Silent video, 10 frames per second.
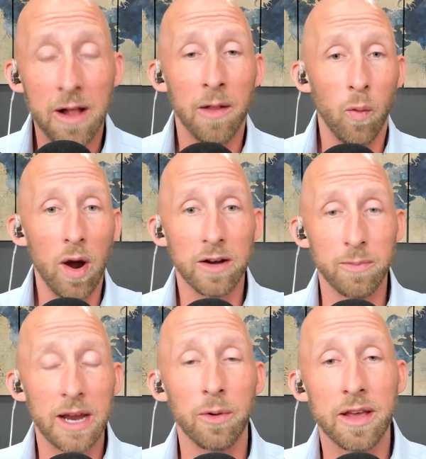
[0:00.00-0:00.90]
Whereas,
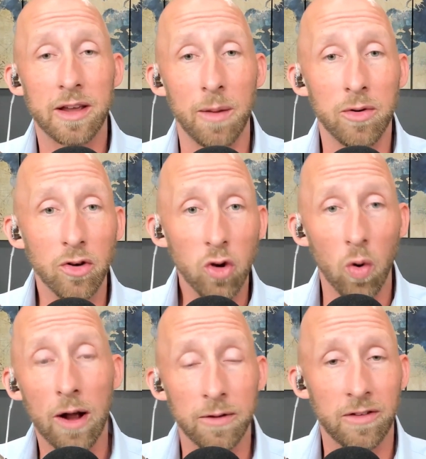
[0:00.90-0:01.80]
Mike, when they come to your
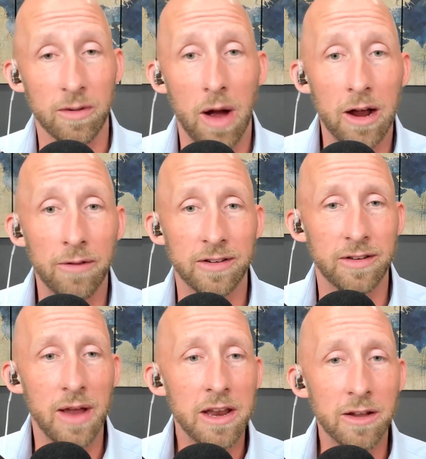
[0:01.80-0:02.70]
office, to my office,
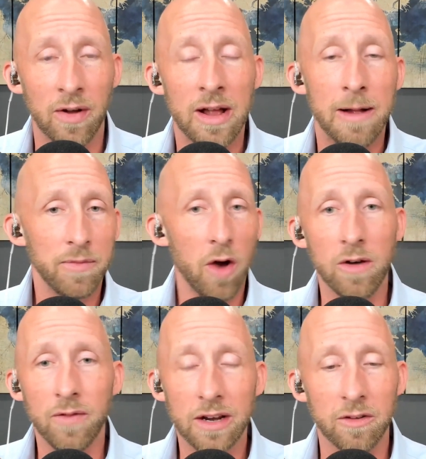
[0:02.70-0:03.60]
to any of our
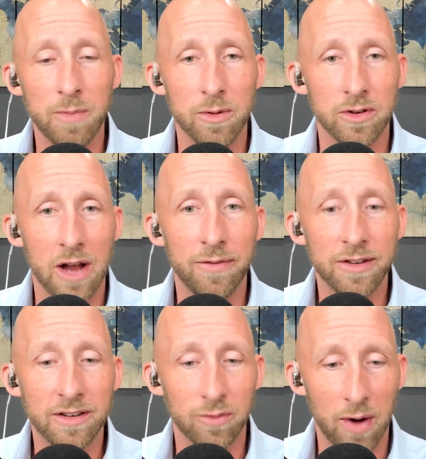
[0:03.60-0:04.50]
Invictus members'
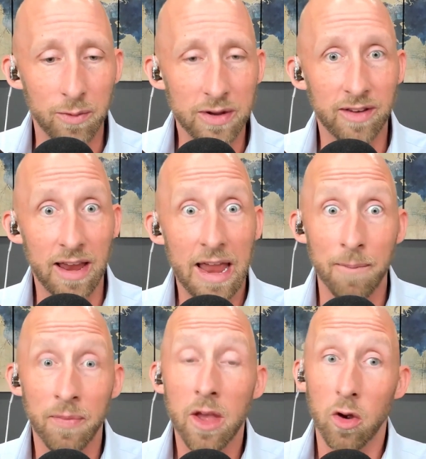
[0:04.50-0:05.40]
offices, right, and we say,
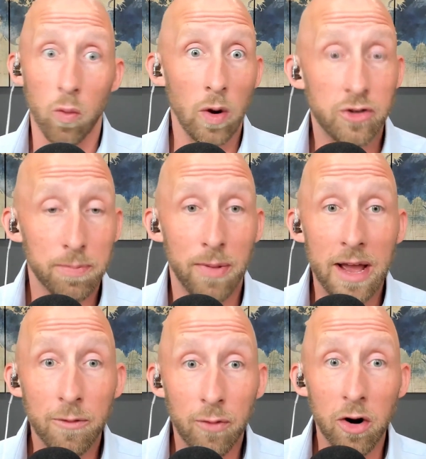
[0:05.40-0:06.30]
hey, what's your
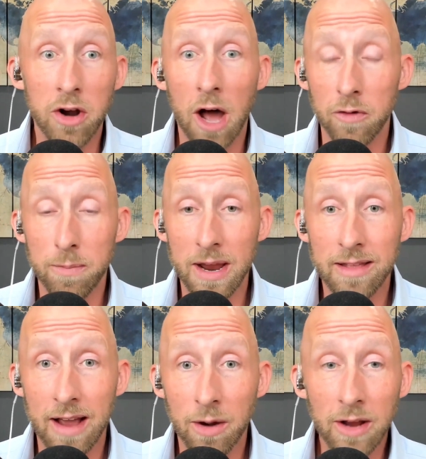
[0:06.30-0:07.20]
plan for not overpaying the
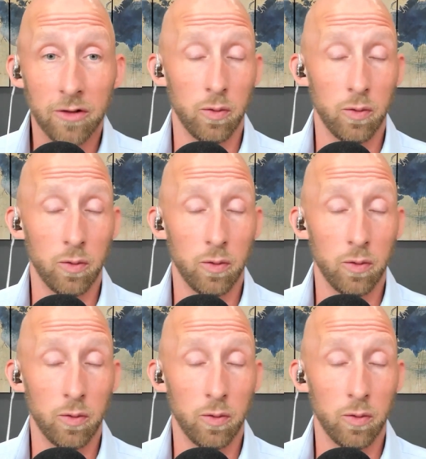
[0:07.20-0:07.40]
IRS?